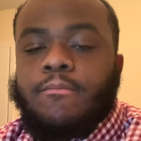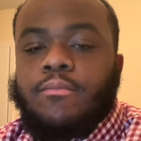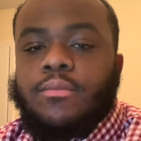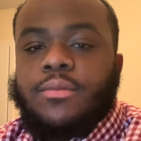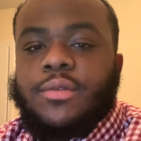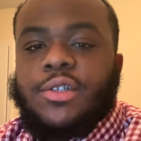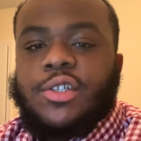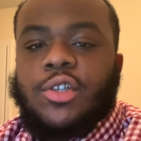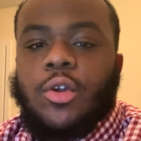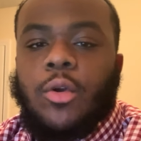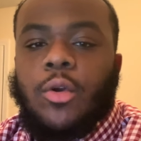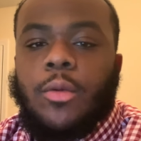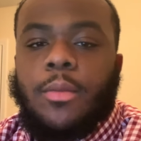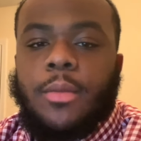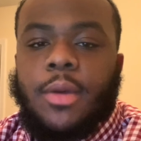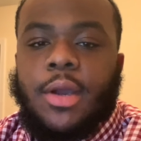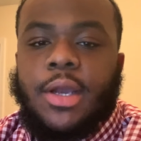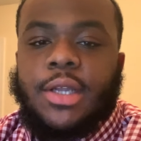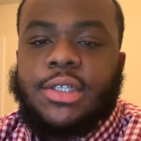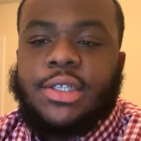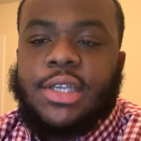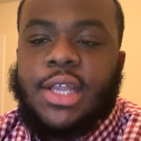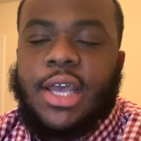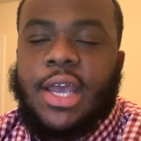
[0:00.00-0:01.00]
so
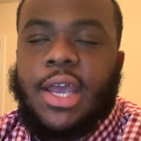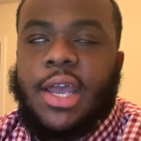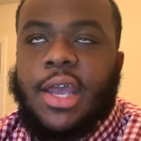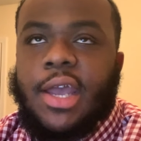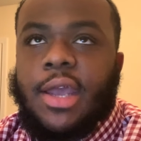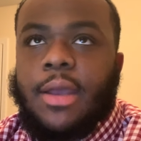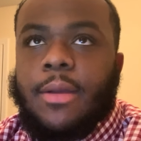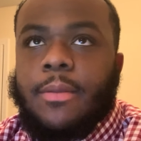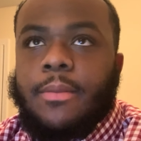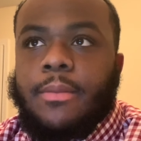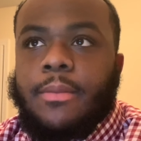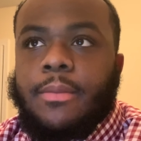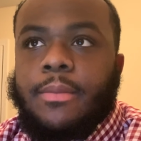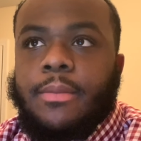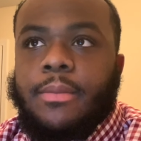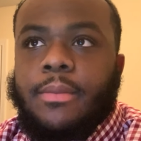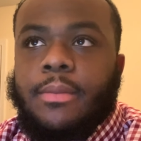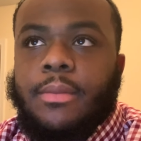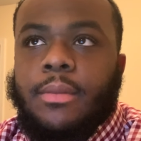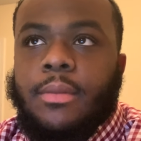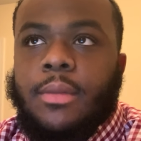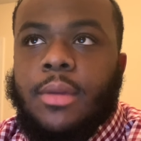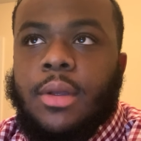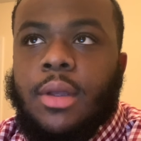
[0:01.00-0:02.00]
much that
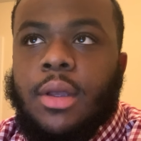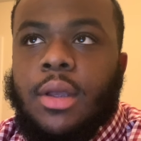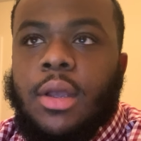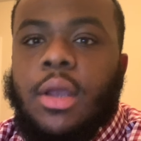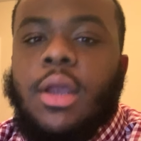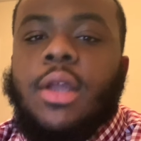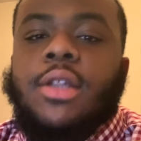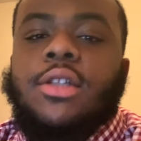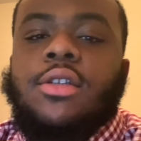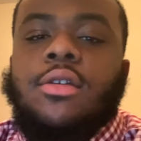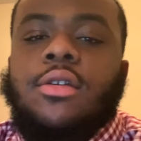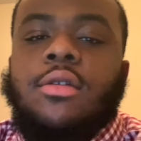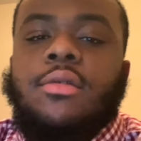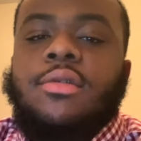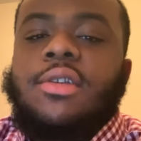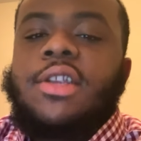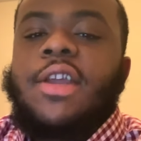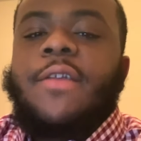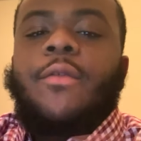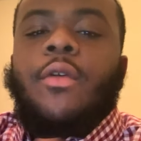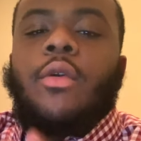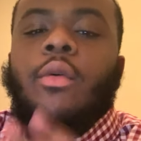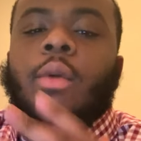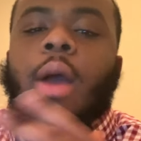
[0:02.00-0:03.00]
it took
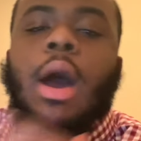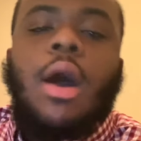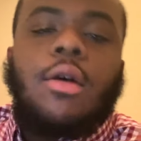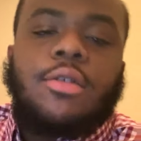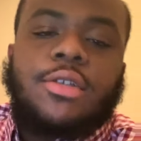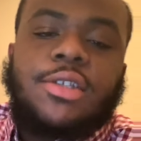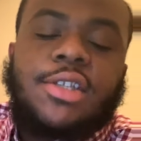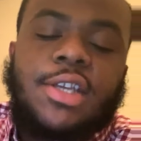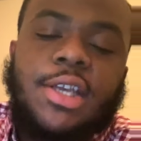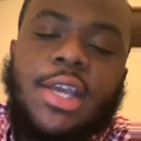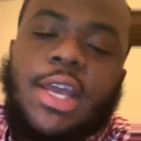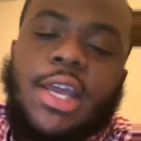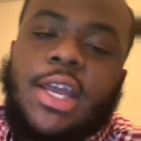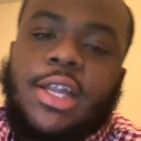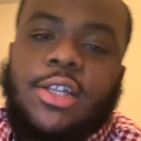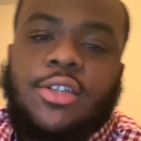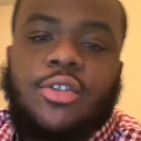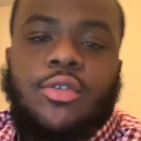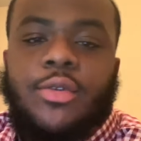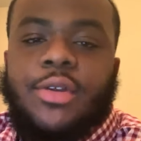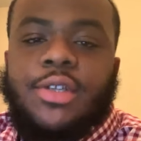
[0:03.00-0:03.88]
different routes to get to.